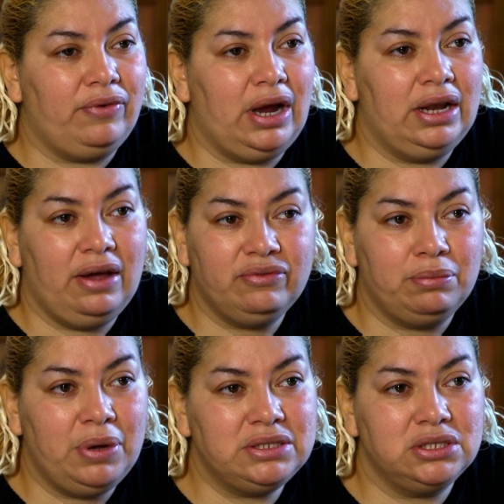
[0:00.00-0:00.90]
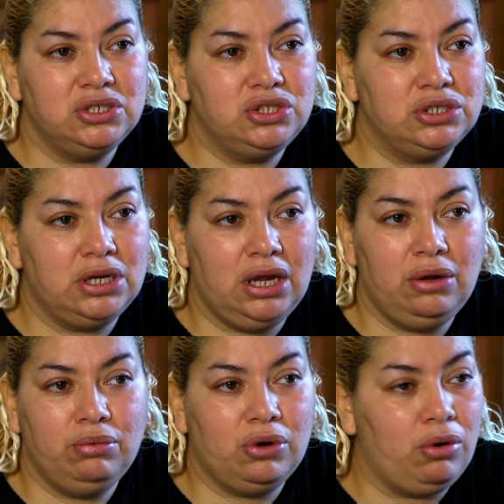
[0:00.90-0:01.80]
I left a message, he
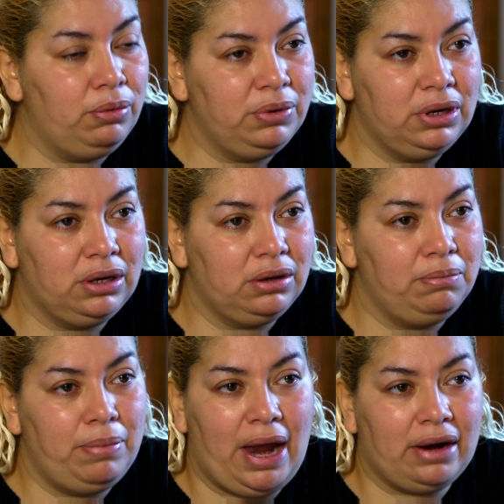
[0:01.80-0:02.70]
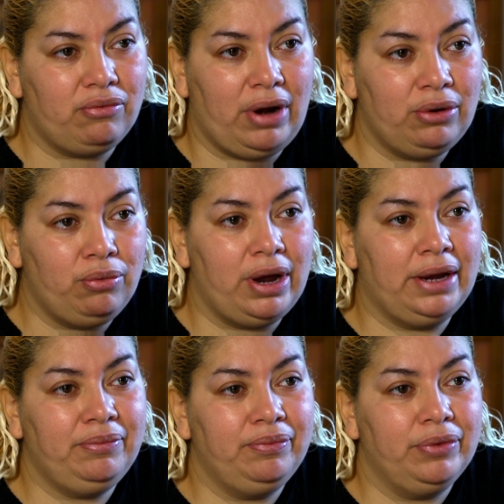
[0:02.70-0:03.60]
would call me back right
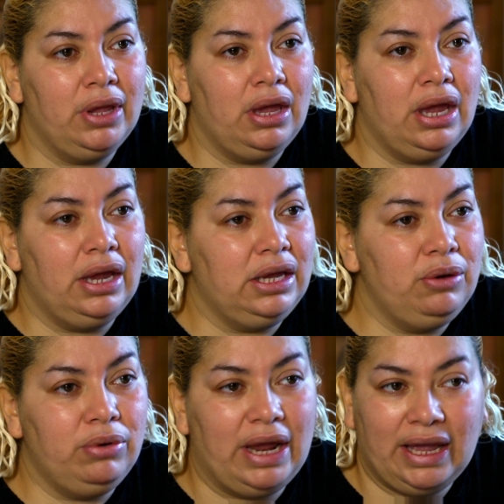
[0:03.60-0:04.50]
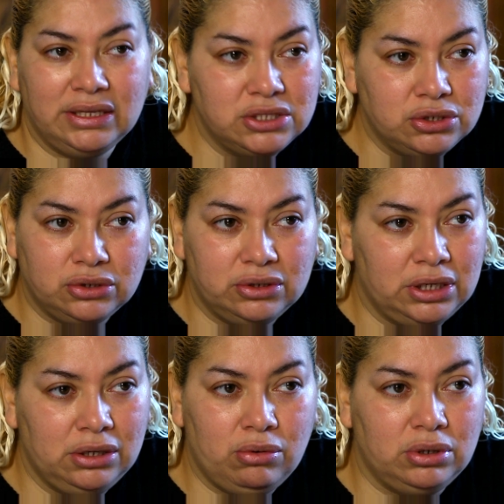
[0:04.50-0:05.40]
away. He would answer
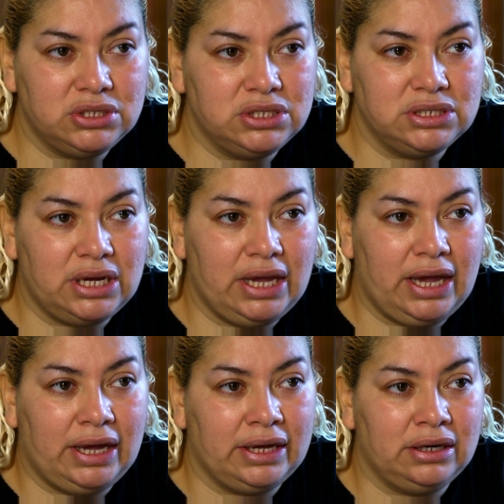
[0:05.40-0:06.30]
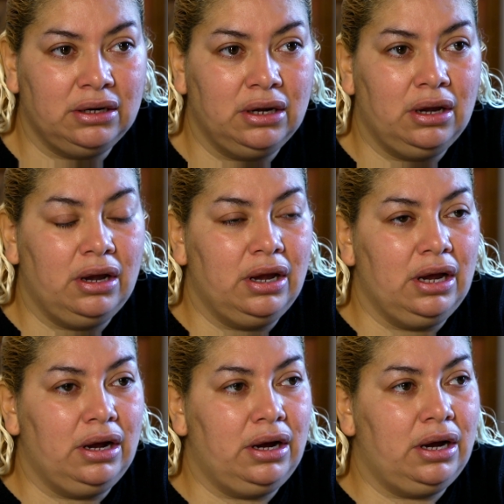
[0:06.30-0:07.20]
any questions I had.
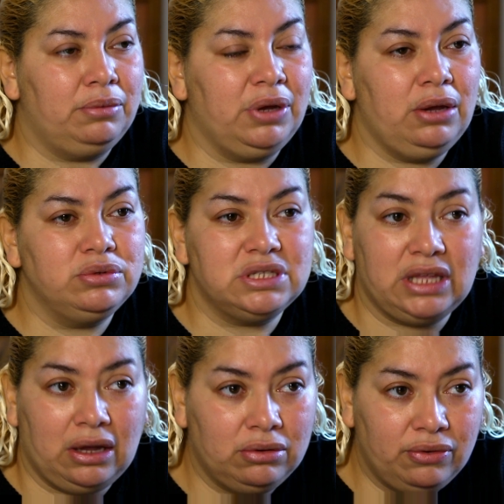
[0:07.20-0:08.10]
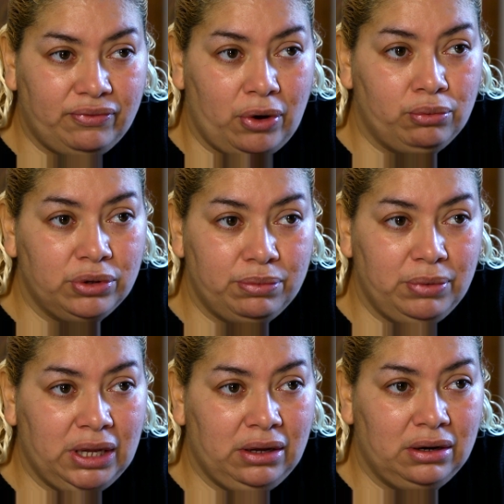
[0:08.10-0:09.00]
He would stay on the phone with
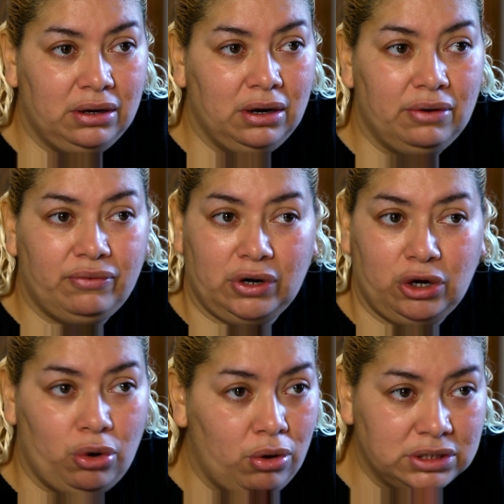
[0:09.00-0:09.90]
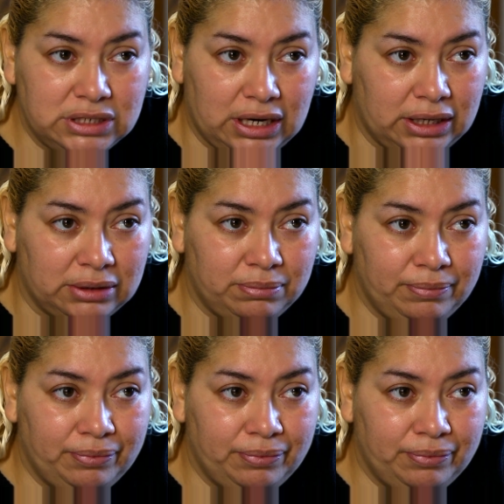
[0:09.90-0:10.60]
me for a long time.